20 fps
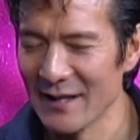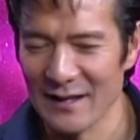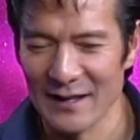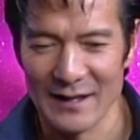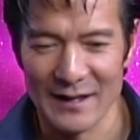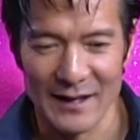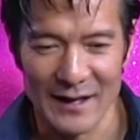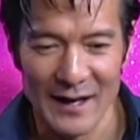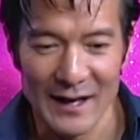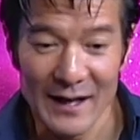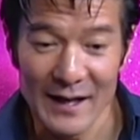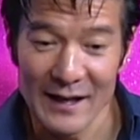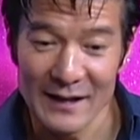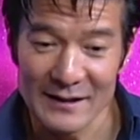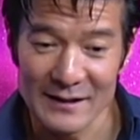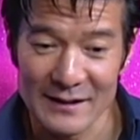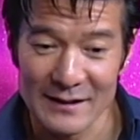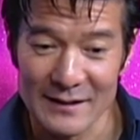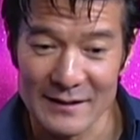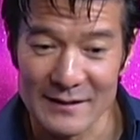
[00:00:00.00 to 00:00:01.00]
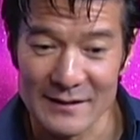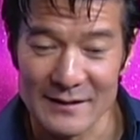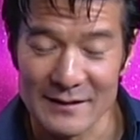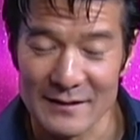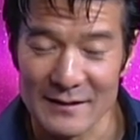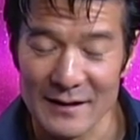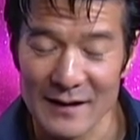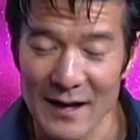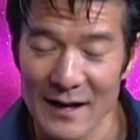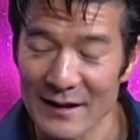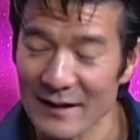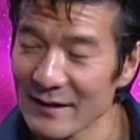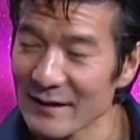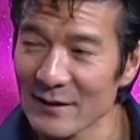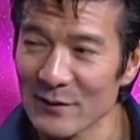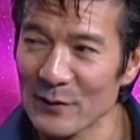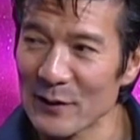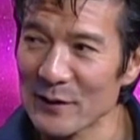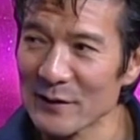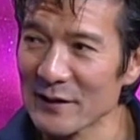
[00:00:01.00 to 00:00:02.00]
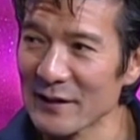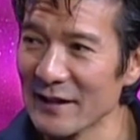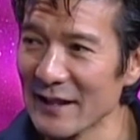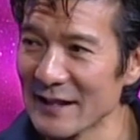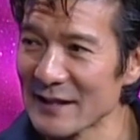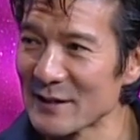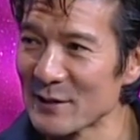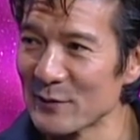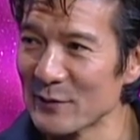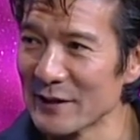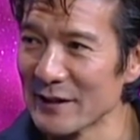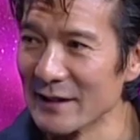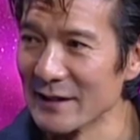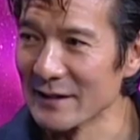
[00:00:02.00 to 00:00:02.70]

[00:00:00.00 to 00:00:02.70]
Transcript: And I actually just I didn't go out the last two weekends